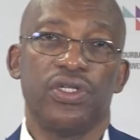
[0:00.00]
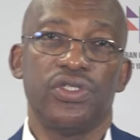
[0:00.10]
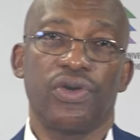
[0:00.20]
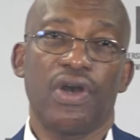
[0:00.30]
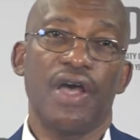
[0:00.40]

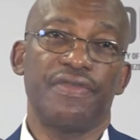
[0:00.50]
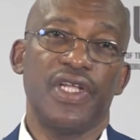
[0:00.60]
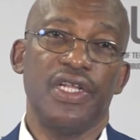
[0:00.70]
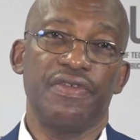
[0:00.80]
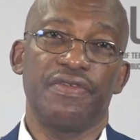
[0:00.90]
to craft a
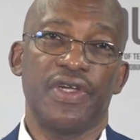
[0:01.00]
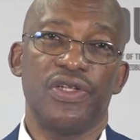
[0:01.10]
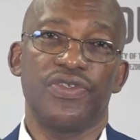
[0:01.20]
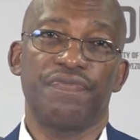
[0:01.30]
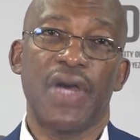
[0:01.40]
living
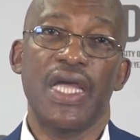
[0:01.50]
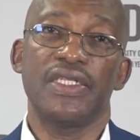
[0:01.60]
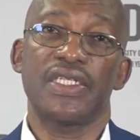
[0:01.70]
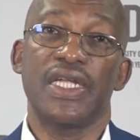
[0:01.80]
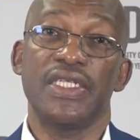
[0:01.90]
values
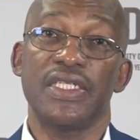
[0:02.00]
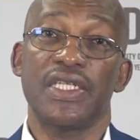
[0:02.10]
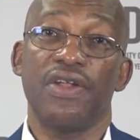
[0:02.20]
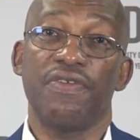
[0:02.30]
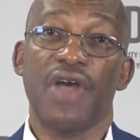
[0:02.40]
mindset
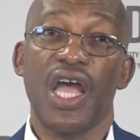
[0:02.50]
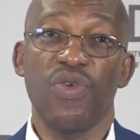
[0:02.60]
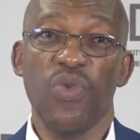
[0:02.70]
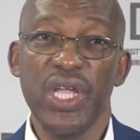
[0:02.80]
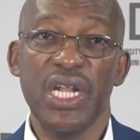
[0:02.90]
instead of I
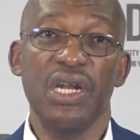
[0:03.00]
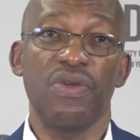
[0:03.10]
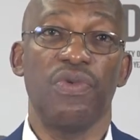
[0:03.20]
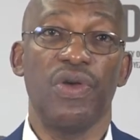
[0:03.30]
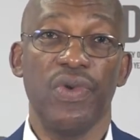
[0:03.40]
will,
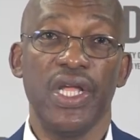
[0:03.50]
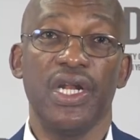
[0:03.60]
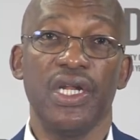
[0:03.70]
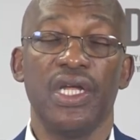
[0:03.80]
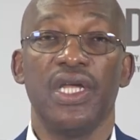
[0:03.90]
we will,